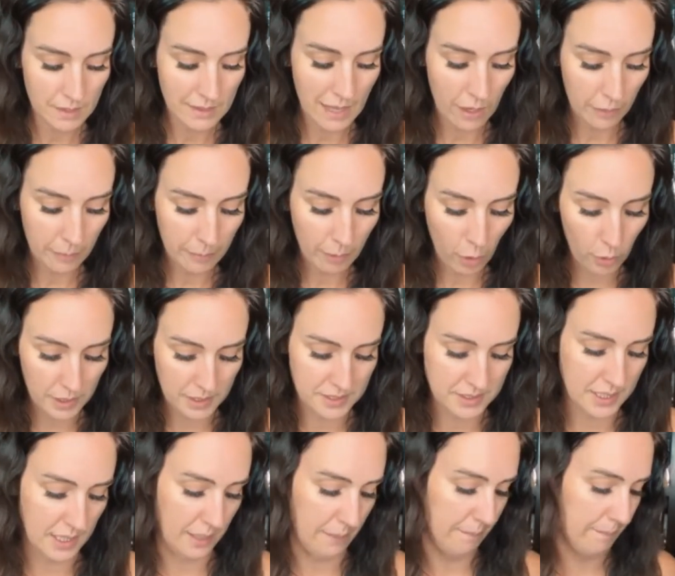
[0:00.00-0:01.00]
Now the
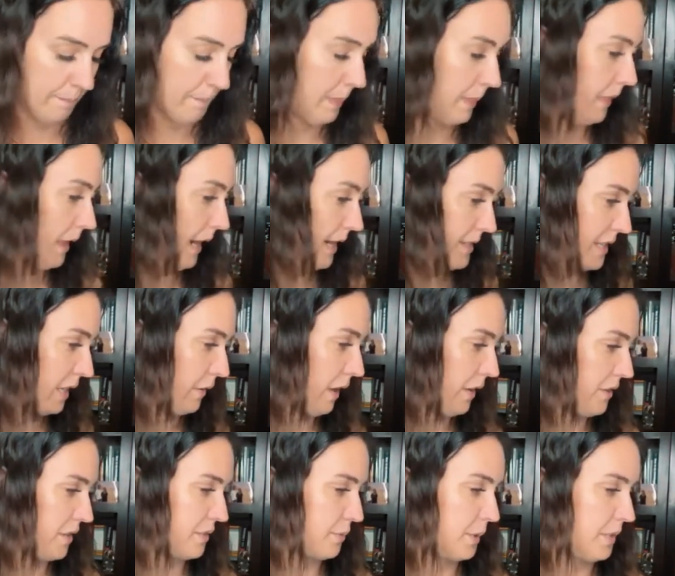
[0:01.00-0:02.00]
bonus tip, and I didn't
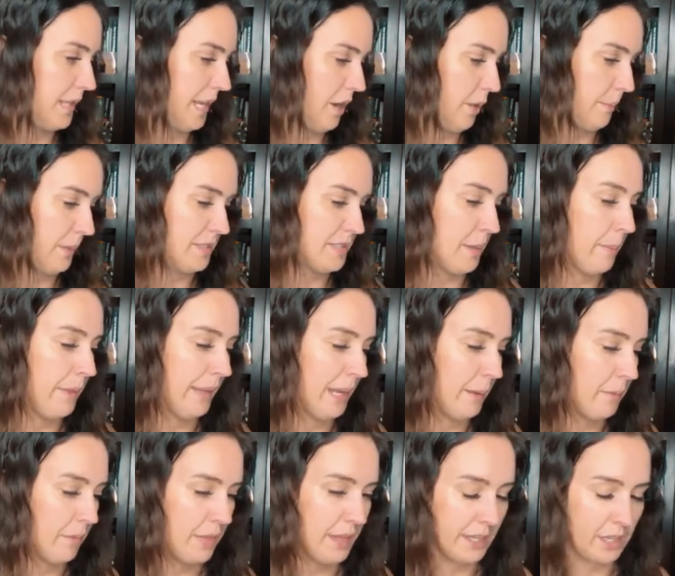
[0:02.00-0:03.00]
write this one down, but it's something
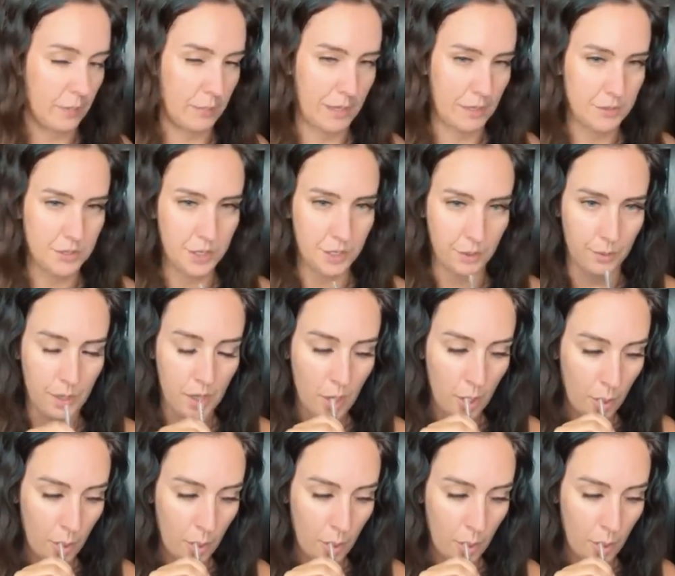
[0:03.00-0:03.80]
I've been thinking about too.